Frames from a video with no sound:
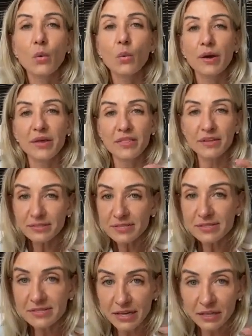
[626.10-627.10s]
When the
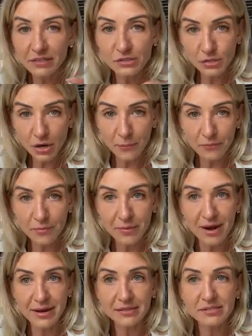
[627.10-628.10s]
cell is
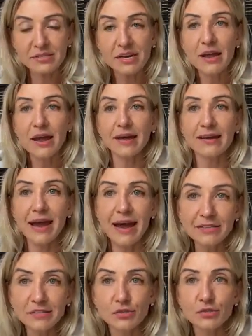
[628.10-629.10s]
compromised and
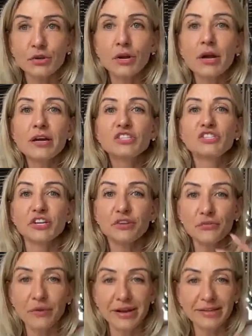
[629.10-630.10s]
has to
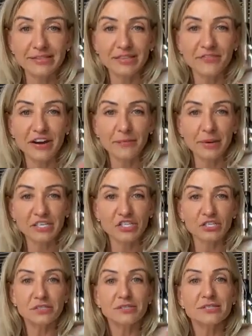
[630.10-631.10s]
generate a
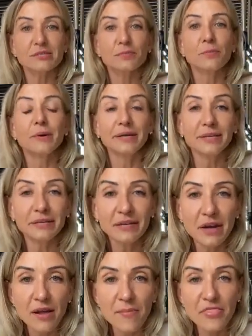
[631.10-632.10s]
vibrational
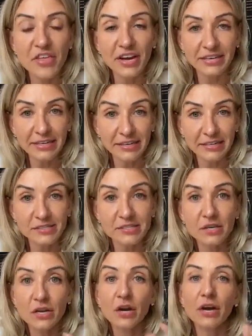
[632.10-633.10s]
spin that
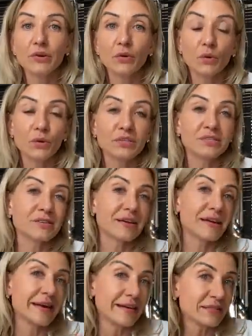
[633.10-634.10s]
is, in order to
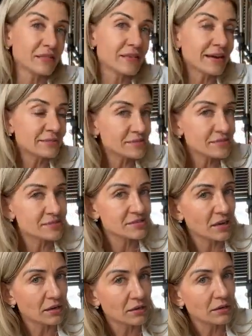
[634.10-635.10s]
get that
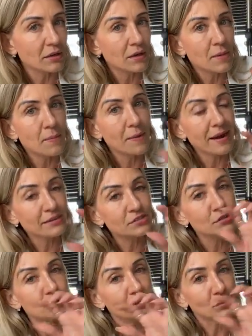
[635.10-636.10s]
cell back
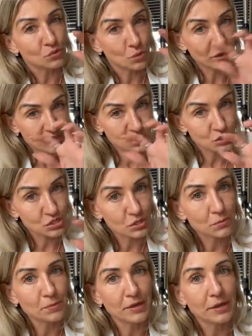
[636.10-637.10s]
to what it
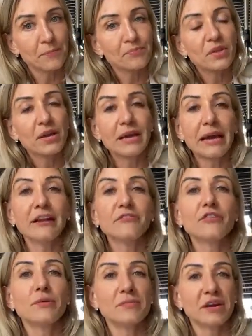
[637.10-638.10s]
should be,
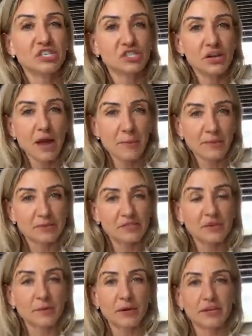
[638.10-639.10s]
inflammation
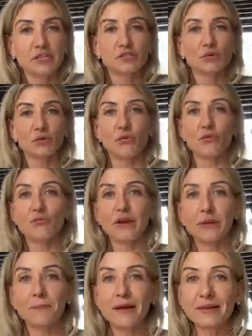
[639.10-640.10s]
happens in the body. So the
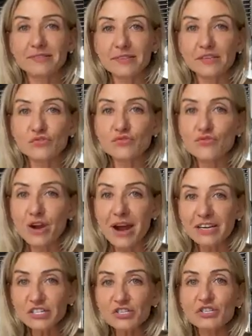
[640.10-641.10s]
red blood cells
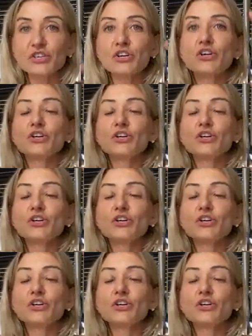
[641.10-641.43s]
rush